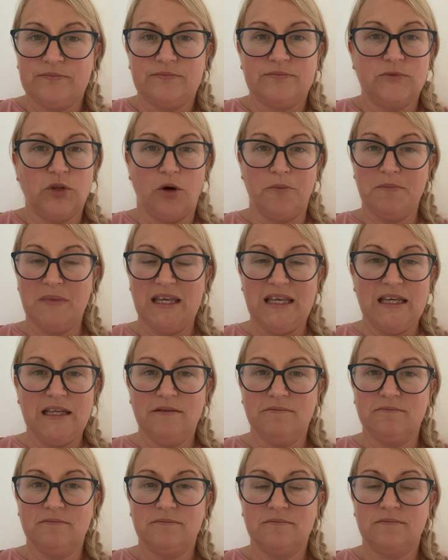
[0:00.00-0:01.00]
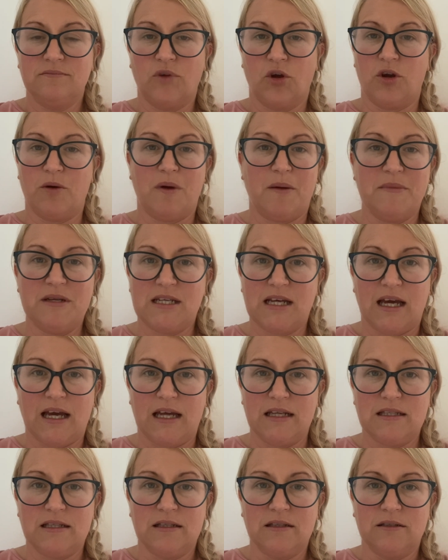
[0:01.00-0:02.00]
Not me, not your mum and
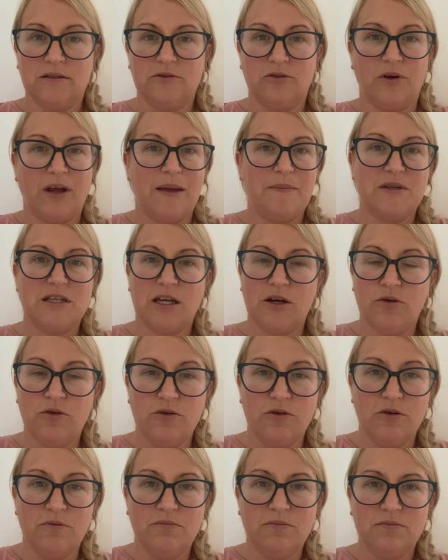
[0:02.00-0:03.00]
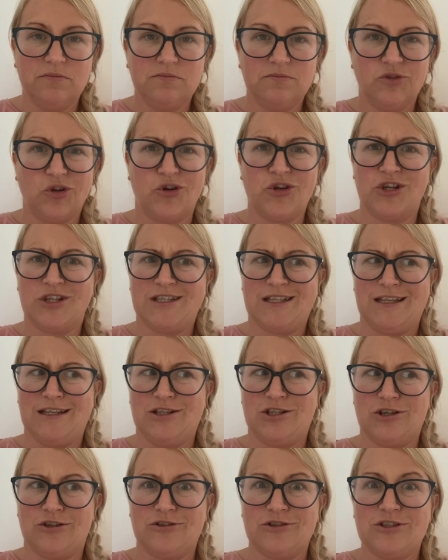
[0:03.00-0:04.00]
dad, not MD at home, not your
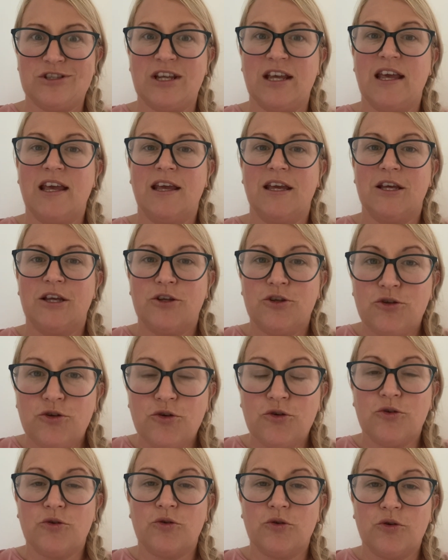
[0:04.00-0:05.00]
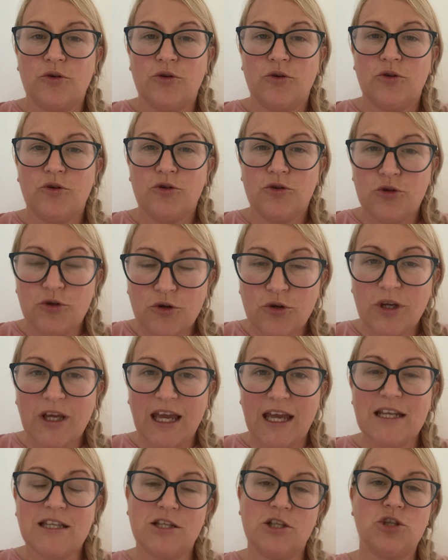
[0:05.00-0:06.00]
teachers. You. You
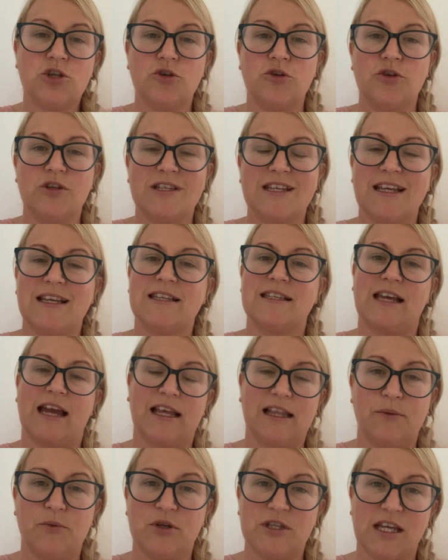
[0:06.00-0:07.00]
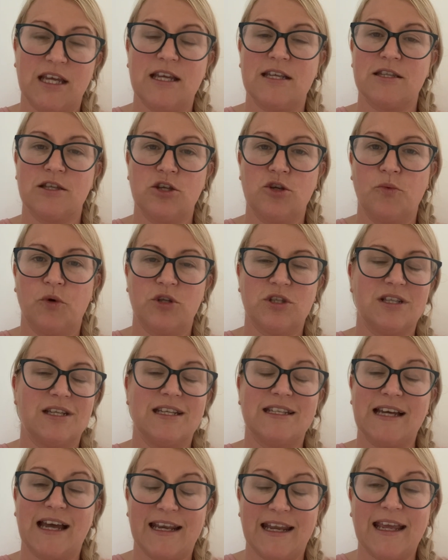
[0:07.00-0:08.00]
get to choose exactly what it is that you want to
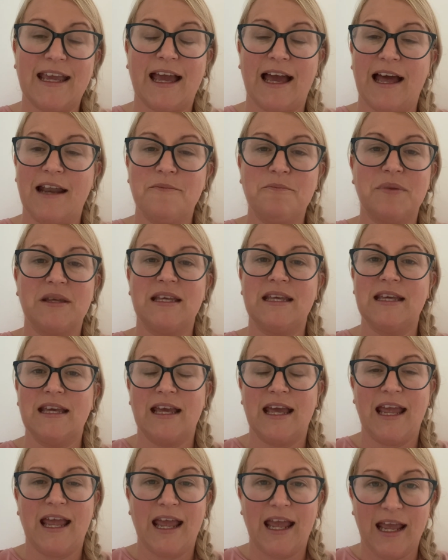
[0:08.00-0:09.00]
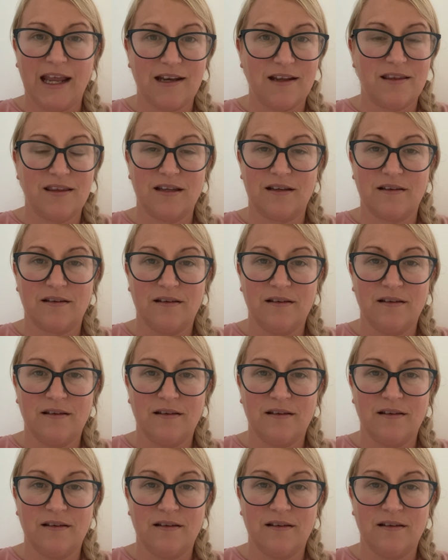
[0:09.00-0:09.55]
read, and it can be anything.